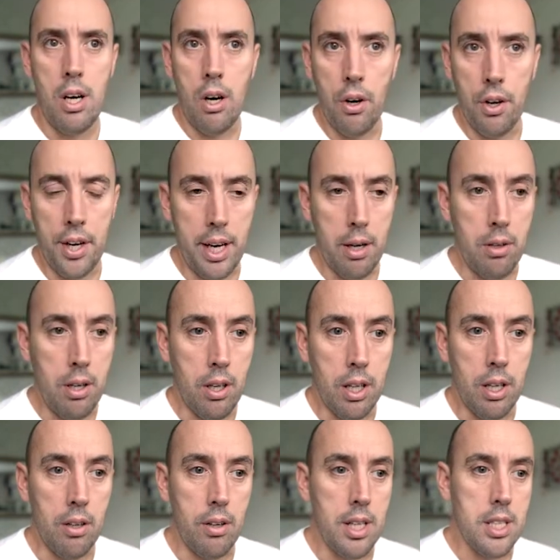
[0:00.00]
on our
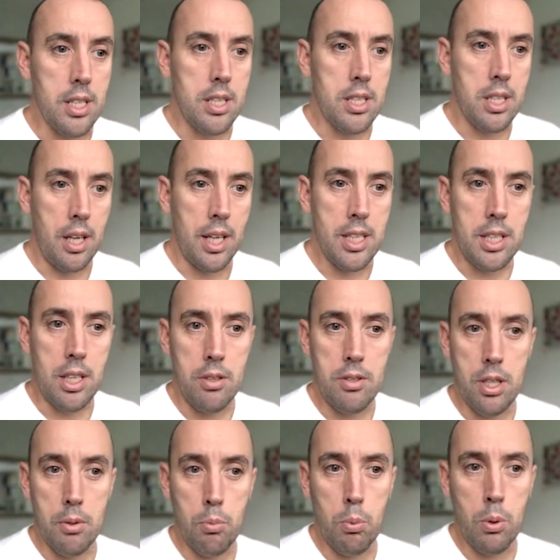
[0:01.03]
highlights. So let's go
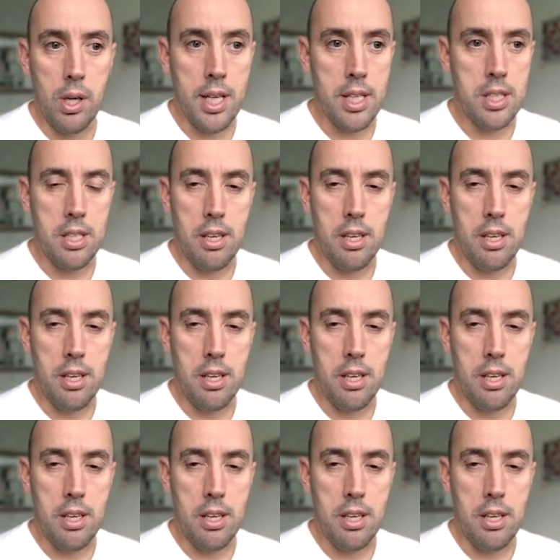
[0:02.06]
to the whites.